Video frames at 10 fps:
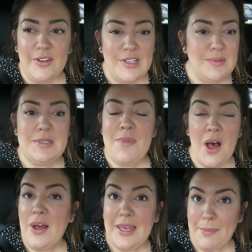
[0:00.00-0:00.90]
Christmas
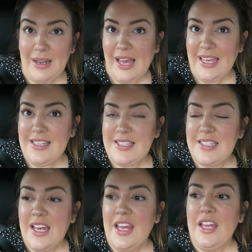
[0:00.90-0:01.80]
marketplace
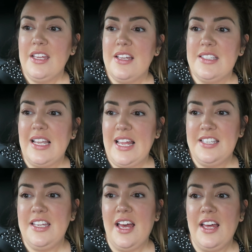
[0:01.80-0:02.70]
because
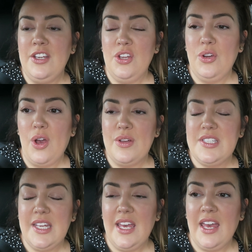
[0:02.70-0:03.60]
Alessia and Hugo
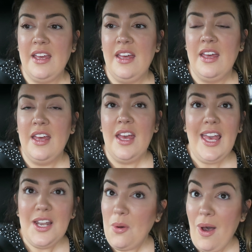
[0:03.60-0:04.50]
are singing
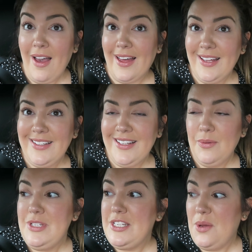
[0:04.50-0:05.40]
in a choir.
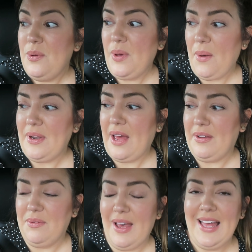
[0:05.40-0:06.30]
We didn't know we were going out
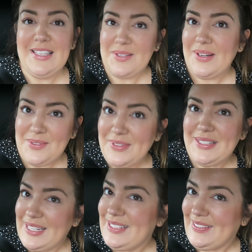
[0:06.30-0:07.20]
anywhere, hence why I didn't
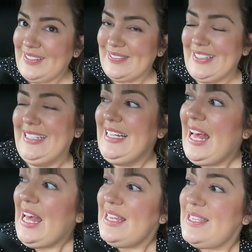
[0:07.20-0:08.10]
bring a change of outfit.
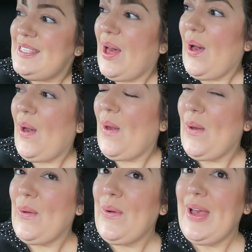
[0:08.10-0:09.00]

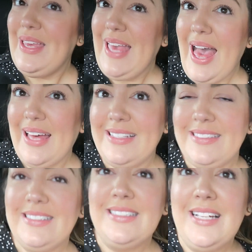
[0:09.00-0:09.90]
So,
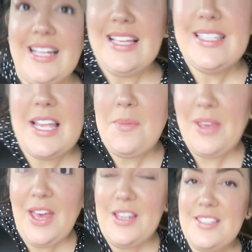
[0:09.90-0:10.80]
yeah, it's going to
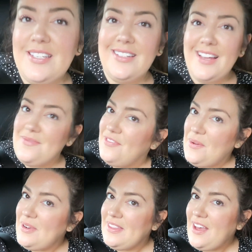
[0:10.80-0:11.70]
be good. I'm
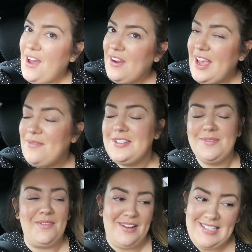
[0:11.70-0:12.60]
filming in the car again,
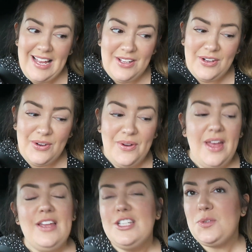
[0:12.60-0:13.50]
just on my worst angle.
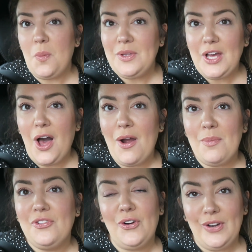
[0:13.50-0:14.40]
Just warming the car
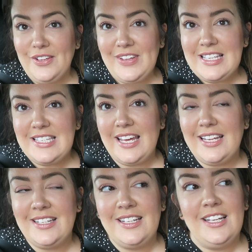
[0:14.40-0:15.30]
up before Olive gets
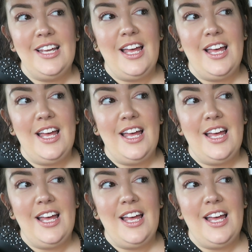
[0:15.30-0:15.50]
in.